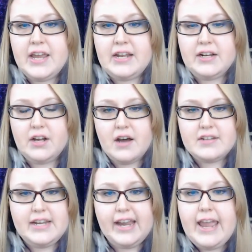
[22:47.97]
and
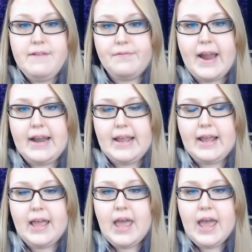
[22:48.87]
causing infighting
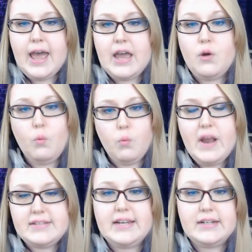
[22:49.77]
and
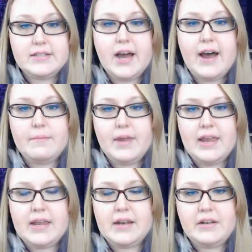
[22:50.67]
wasting time
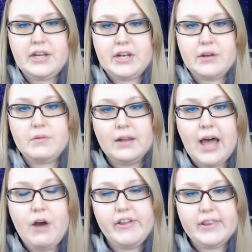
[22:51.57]
and you know
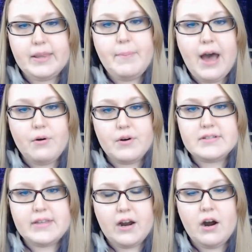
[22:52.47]
allowing the powers
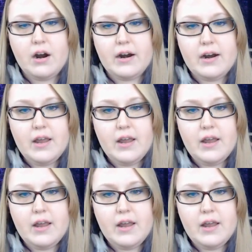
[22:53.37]
that are